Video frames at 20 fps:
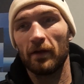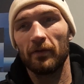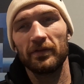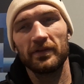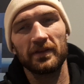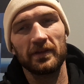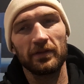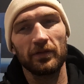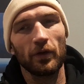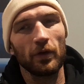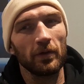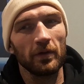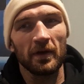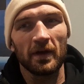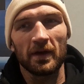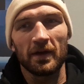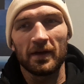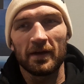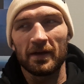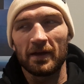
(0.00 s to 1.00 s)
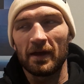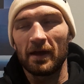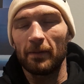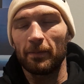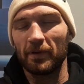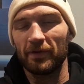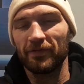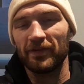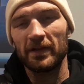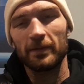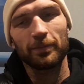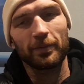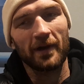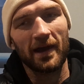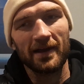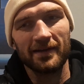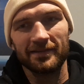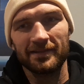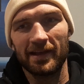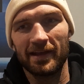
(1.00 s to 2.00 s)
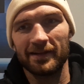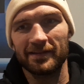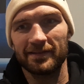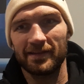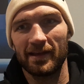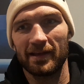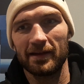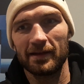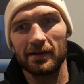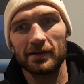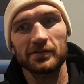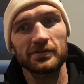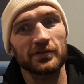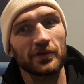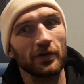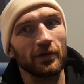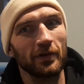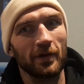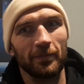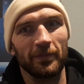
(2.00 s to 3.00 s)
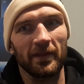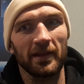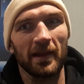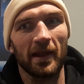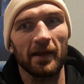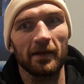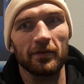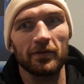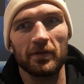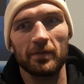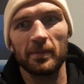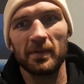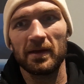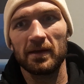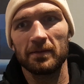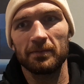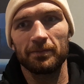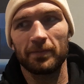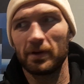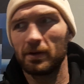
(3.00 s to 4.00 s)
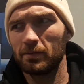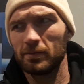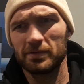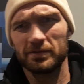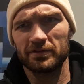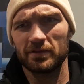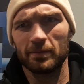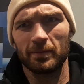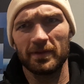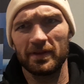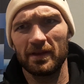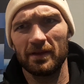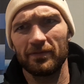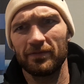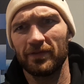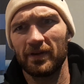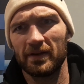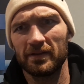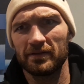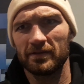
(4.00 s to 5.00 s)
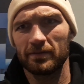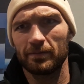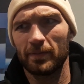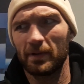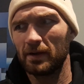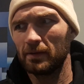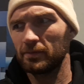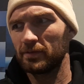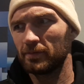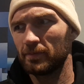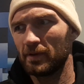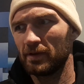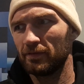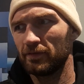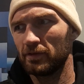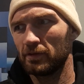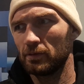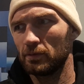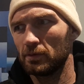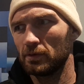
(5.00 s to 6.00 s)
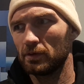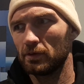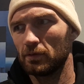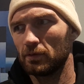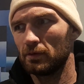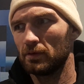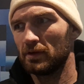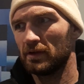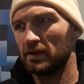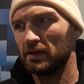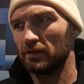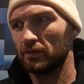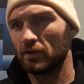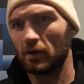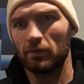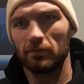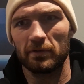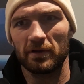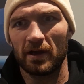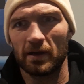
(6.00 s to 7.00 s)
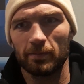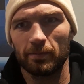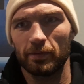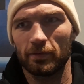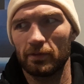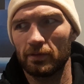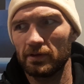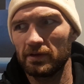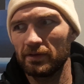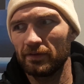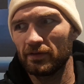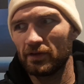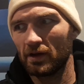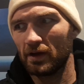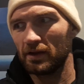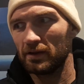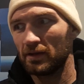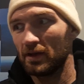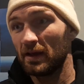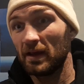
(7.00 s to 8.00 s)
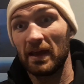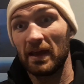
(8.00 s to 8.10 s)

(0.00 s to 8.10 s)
Obviously, they're, but I feel brass next Senna because they're up the ladder than me. But I would jump at them fights, Billam Smith. You know, Coley. You've got Riakpour. You've got